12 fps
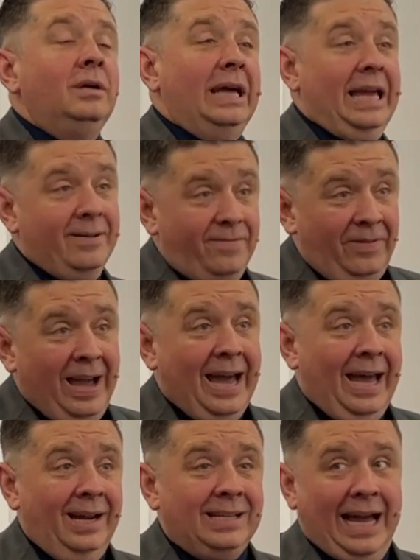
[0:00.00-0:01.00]
In
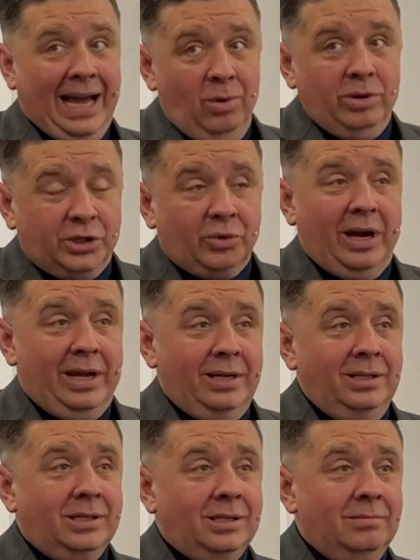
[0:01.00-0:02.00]
fact, I was
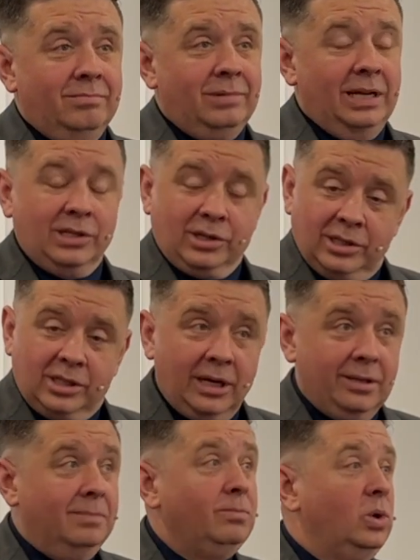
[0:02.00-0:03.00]
raised as a good
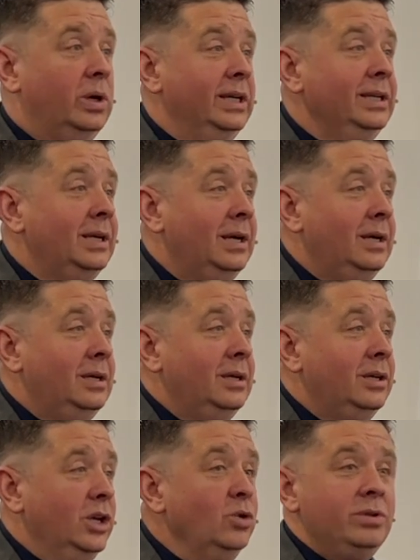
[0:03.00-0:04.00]
Southern boy,
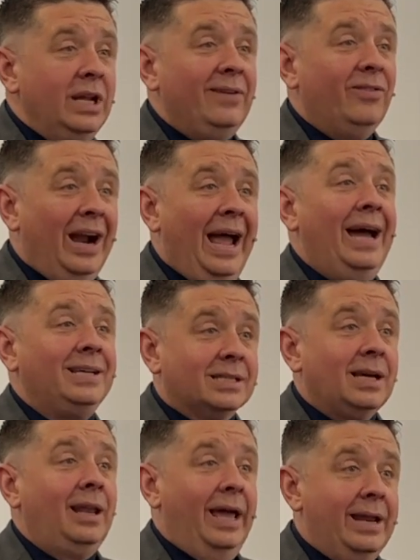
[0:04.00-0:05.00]
you never ask
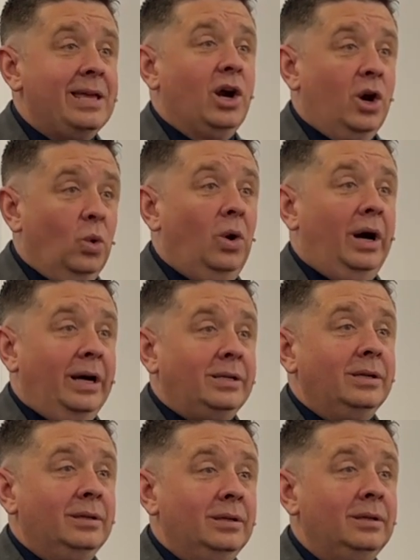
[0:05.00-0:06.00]
a lady her what?
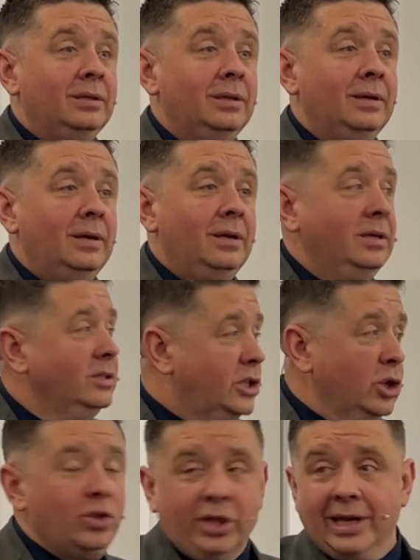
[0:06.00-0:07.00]

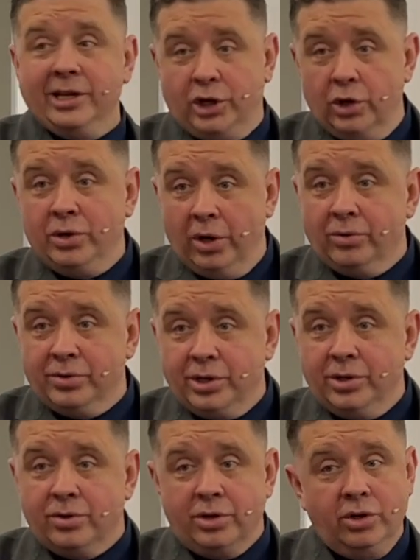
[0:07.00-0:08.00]
Two things you don't
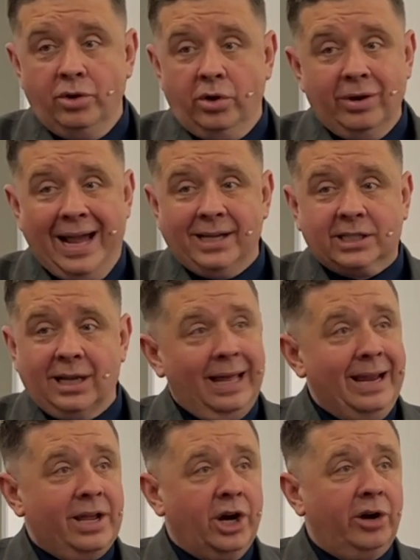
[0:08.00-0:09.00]
do you don't ask a
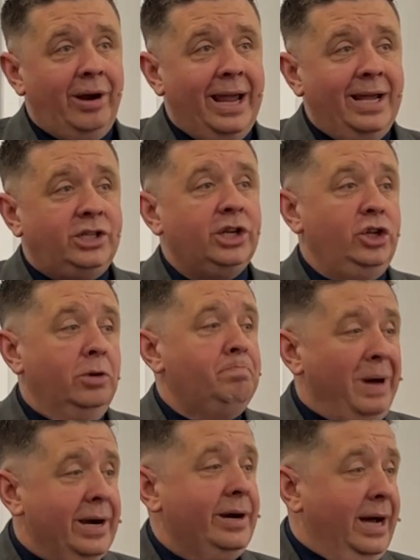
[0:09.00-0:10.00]
lady her age, and you
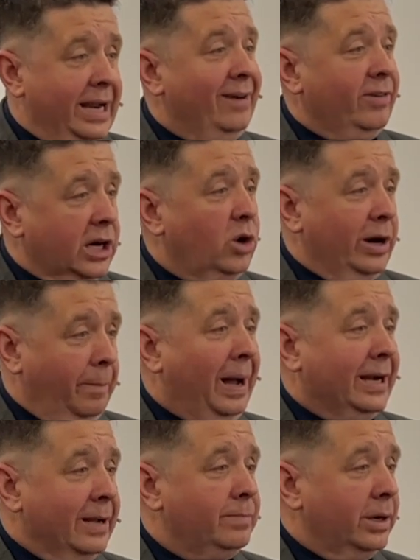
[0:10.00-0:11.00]
better not ever go in a
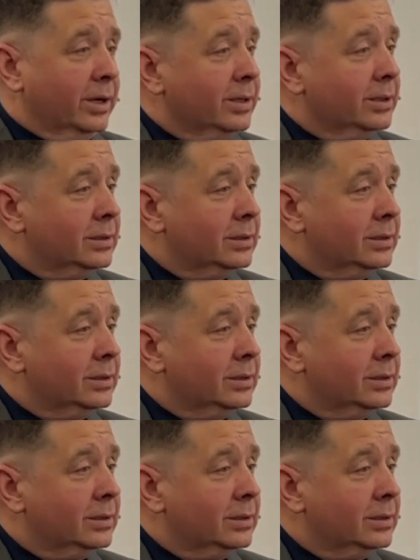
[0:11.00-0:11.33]
pocketbook.